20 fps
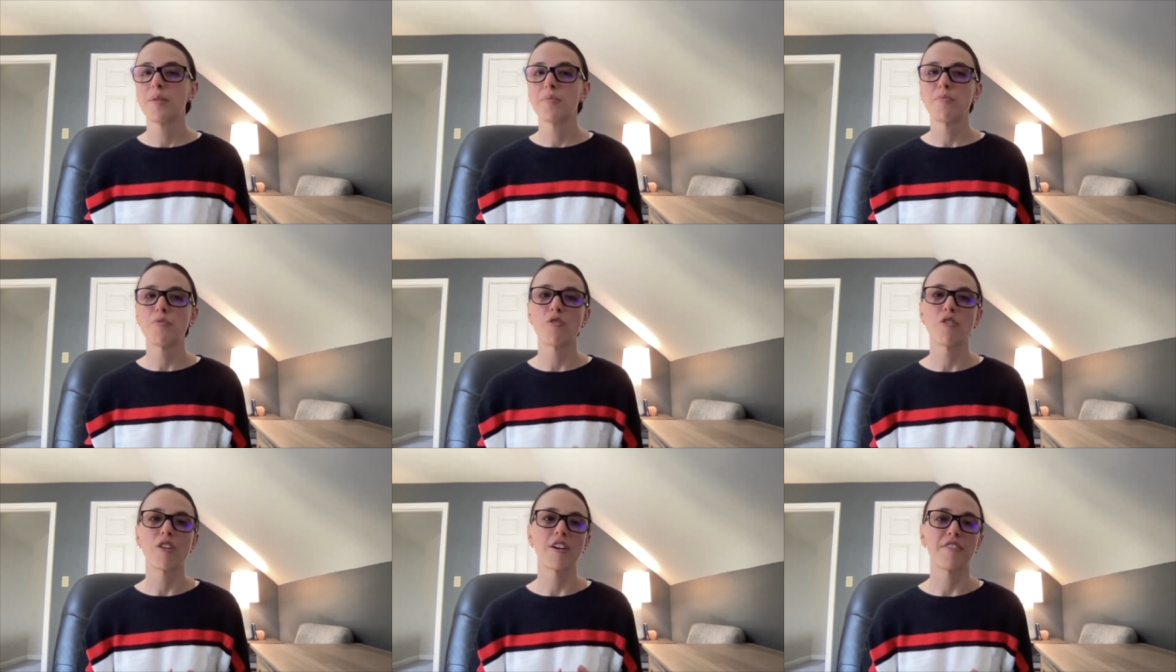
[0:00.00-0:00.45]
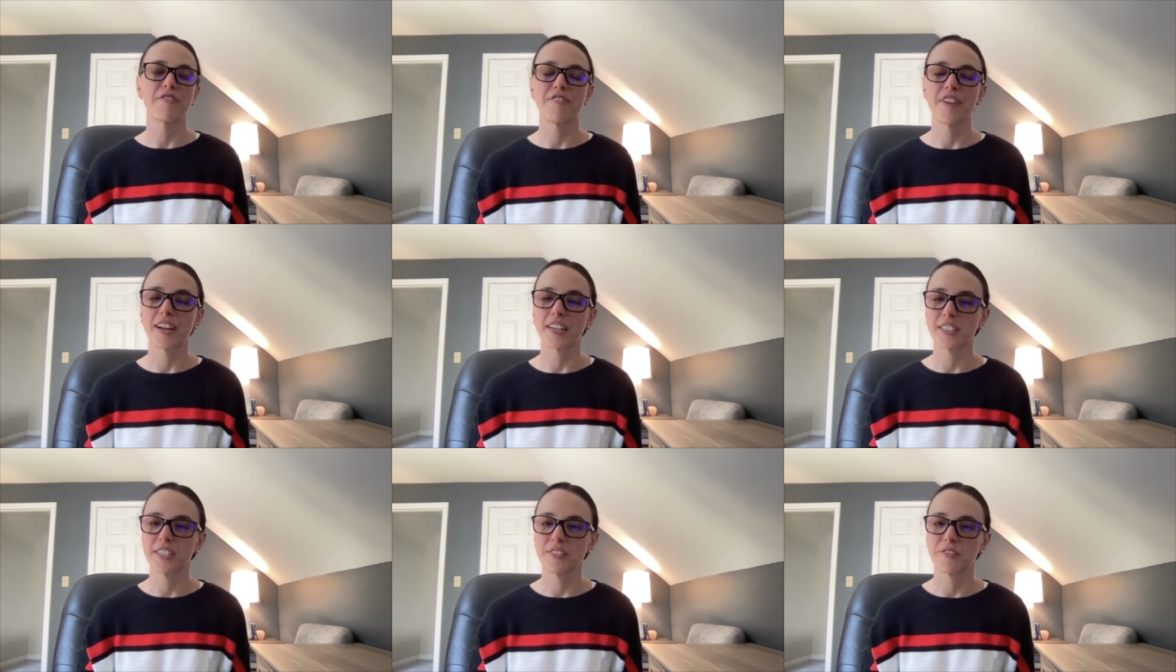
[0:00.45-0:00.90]
more
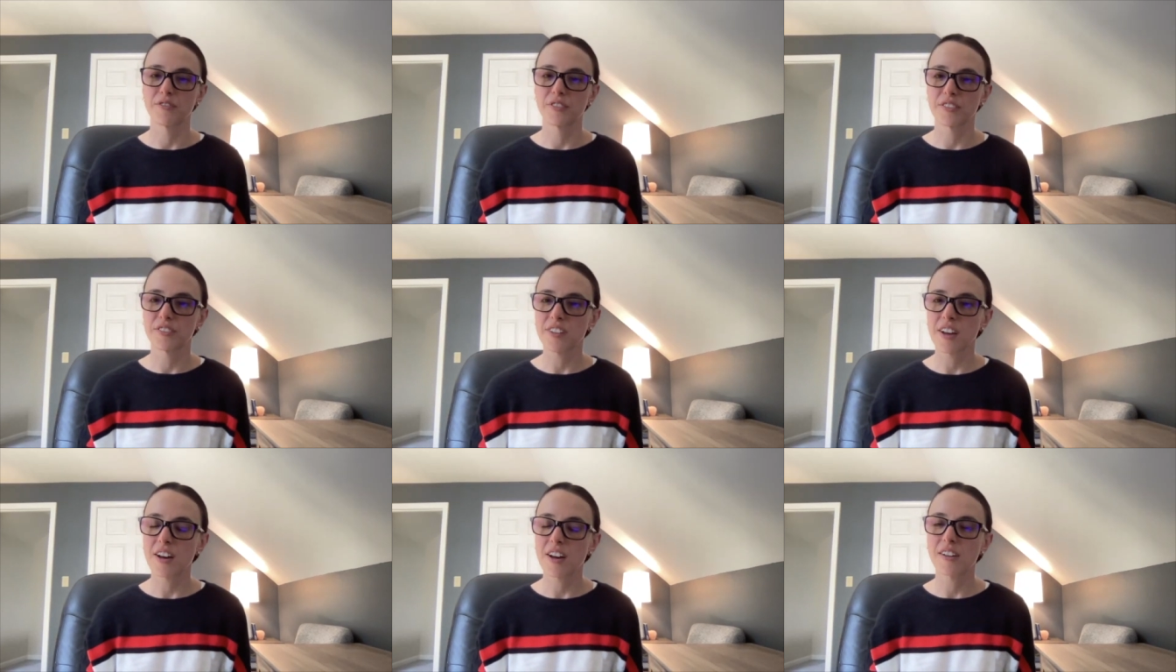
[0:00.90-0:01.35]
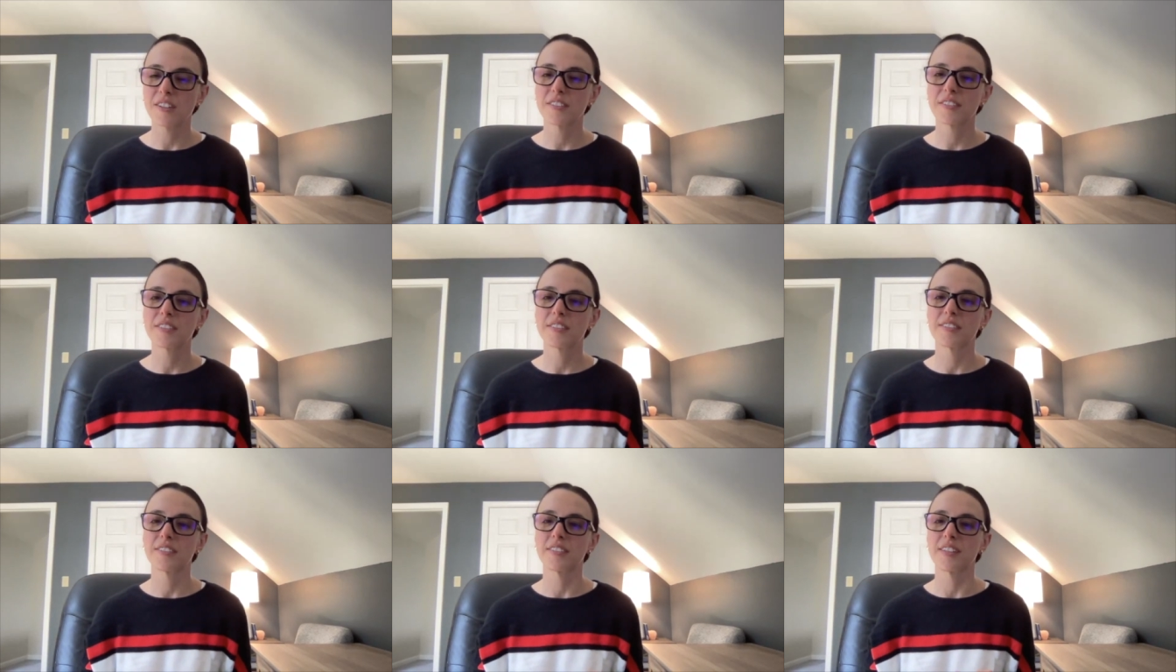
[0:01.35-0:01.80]
effective
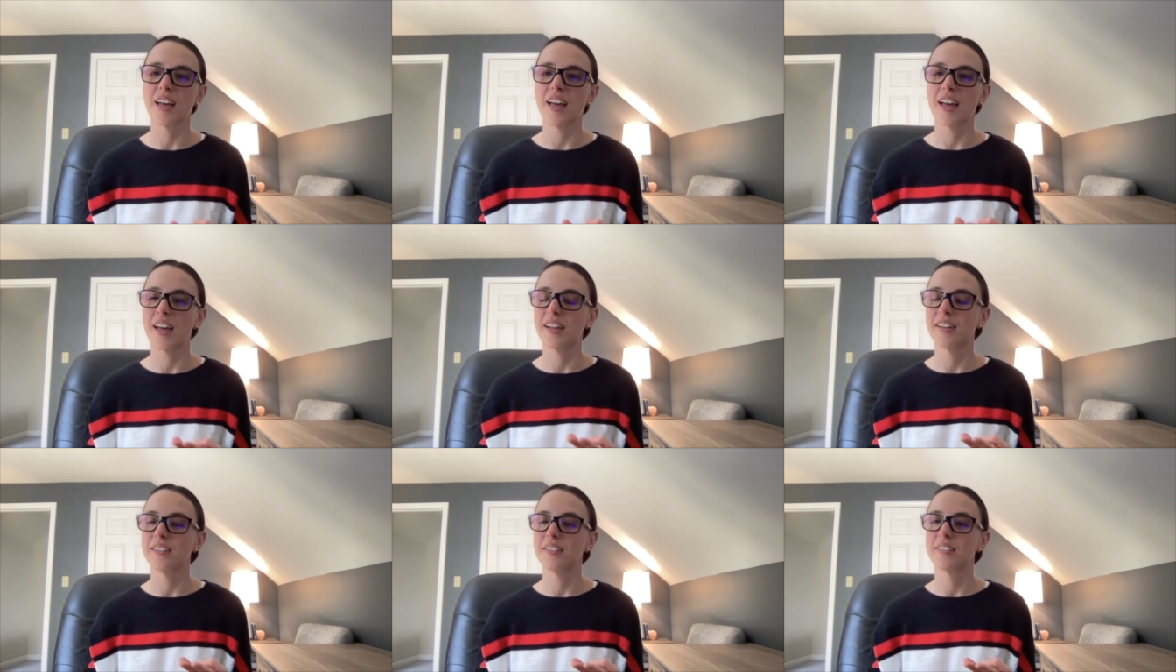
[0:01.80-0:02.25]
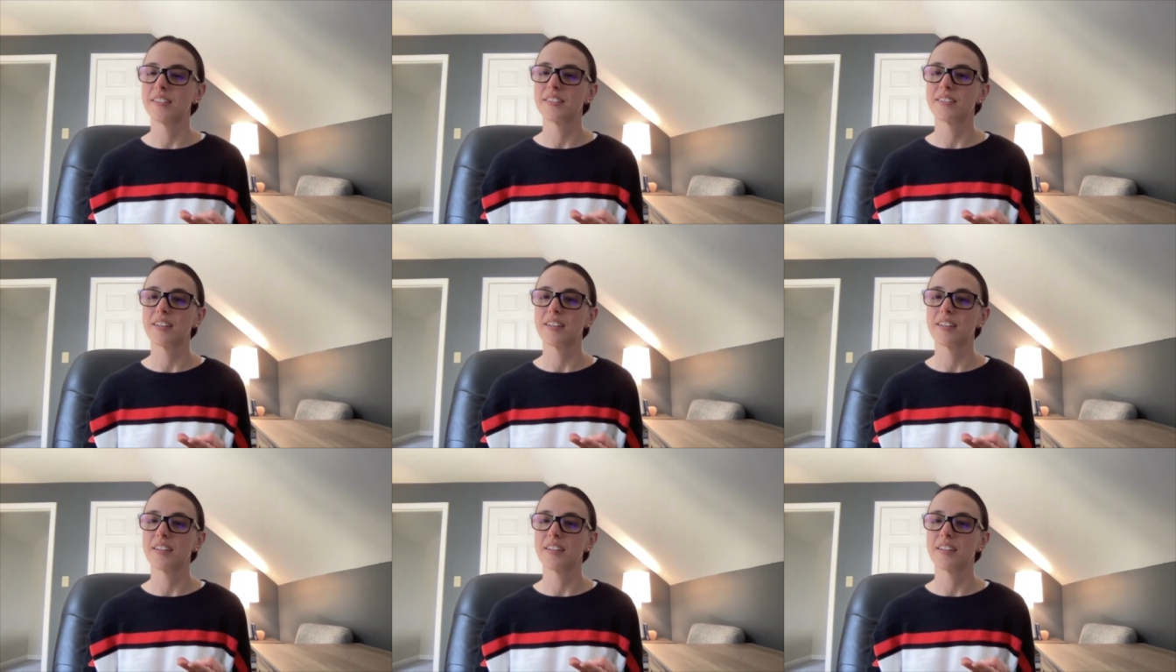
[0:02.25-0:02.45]
results, and